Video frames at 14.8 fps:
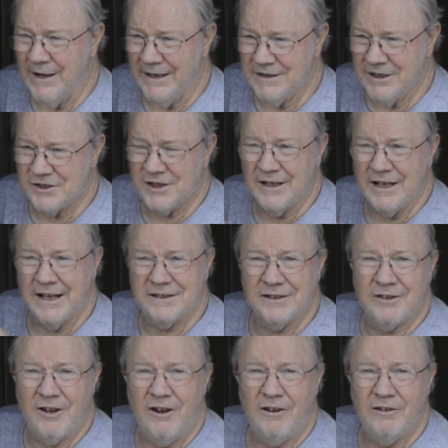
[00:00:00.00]
I
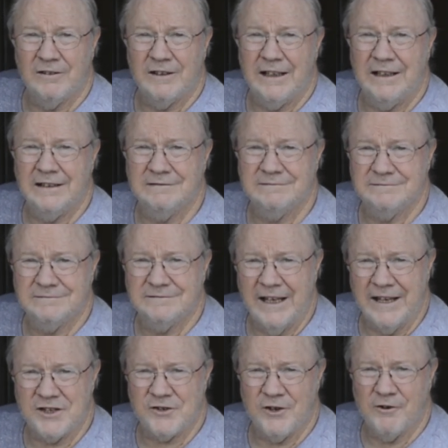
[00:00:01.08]
disconnected all
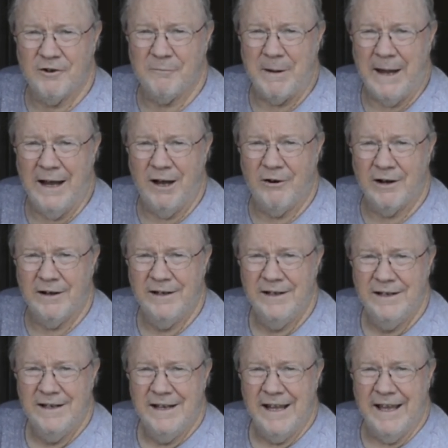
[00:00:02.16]
external power
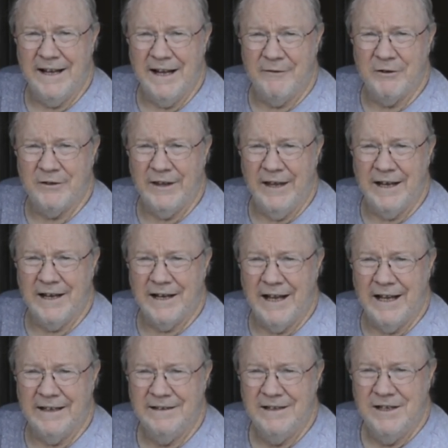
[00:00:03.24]
and everything, and
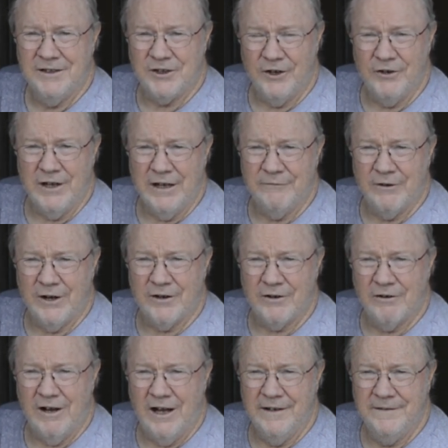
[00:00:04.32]
I turned the
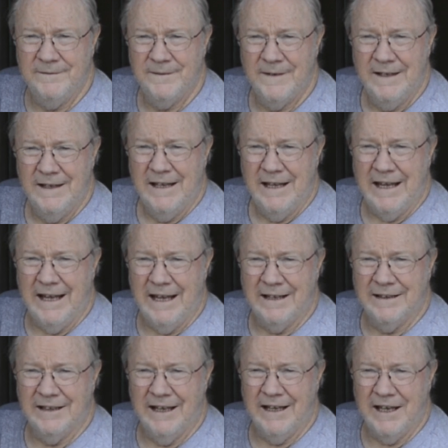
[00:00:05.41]
inverter on,
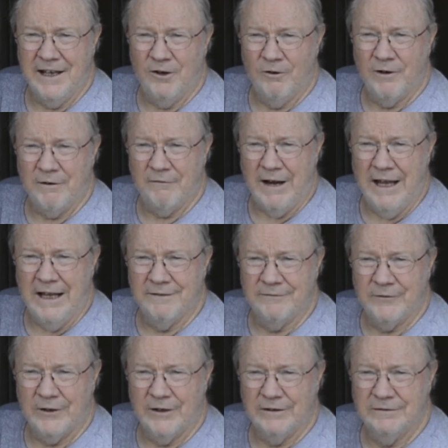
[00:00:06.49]
and it only ran
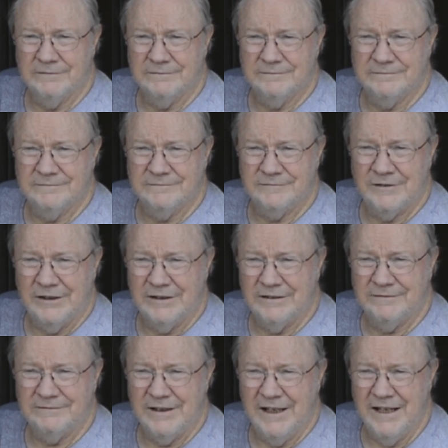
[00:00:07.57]
for the
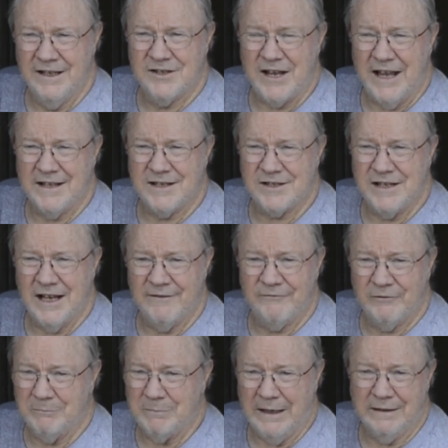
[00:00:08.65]
inside stuff
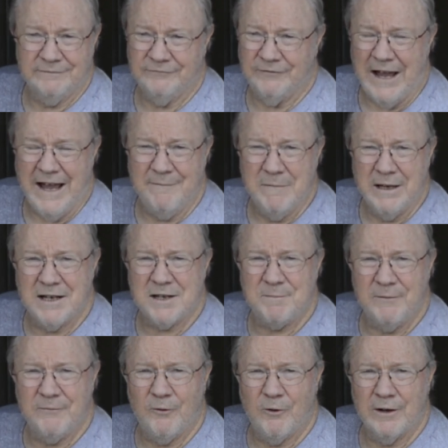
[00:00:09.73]
for about 5 minutes
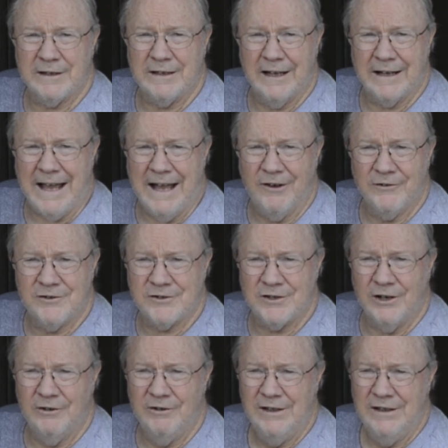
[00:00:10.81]
before it cut out.
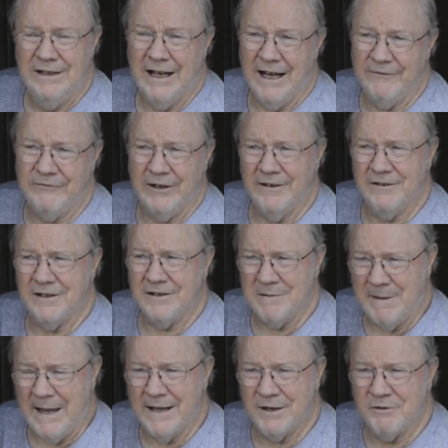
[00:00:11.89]
So I figured that the
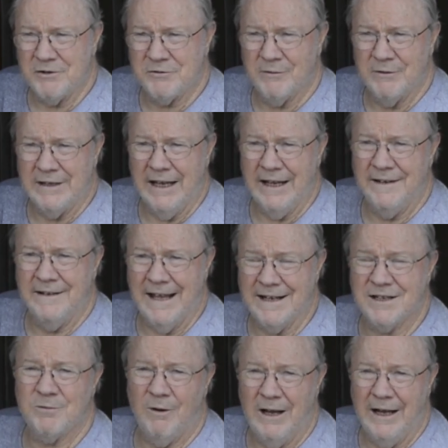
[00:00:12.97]
batteries were dead.
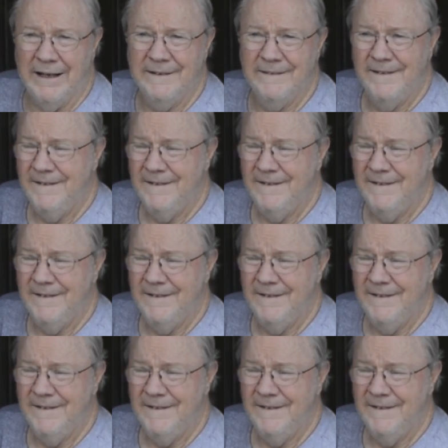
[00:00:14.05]
That's why